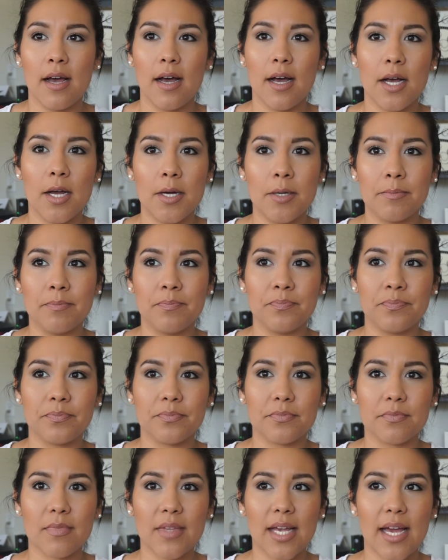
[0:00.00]

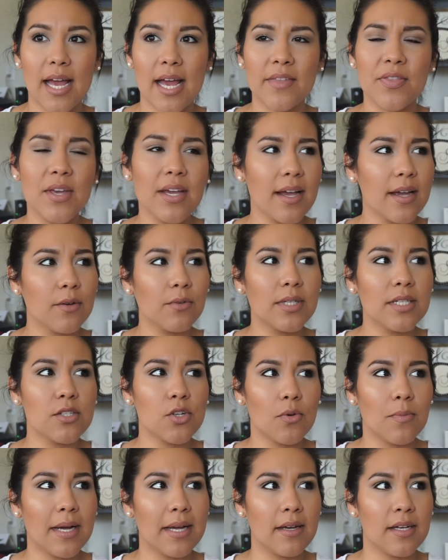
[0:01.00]
I think I only
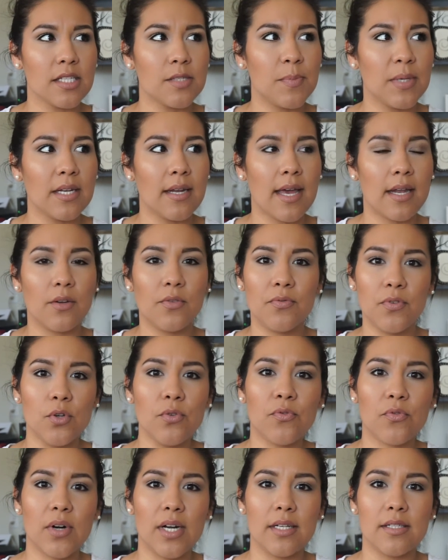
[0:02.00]
told my husband and a
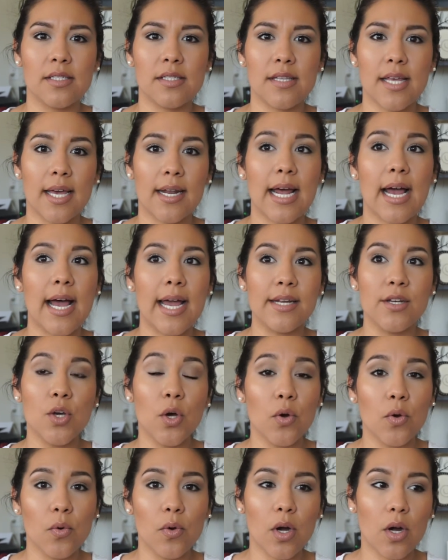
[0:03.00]
few friends that I
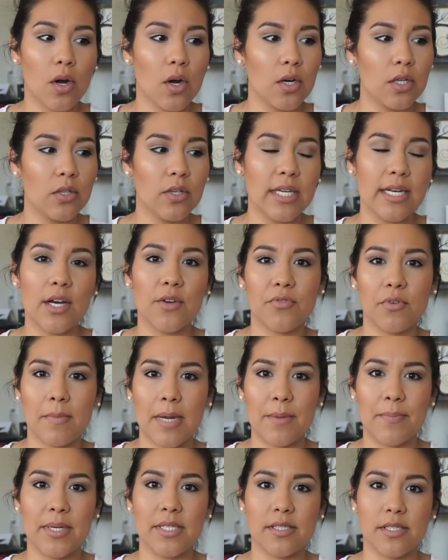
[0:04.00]
know are looking out for
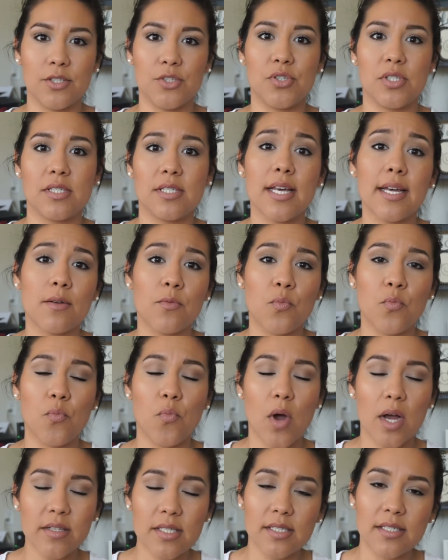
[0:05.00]
my best interest, that
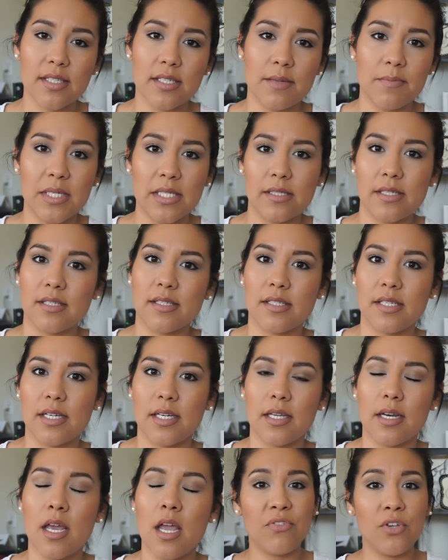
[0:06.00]
want to see me succeed.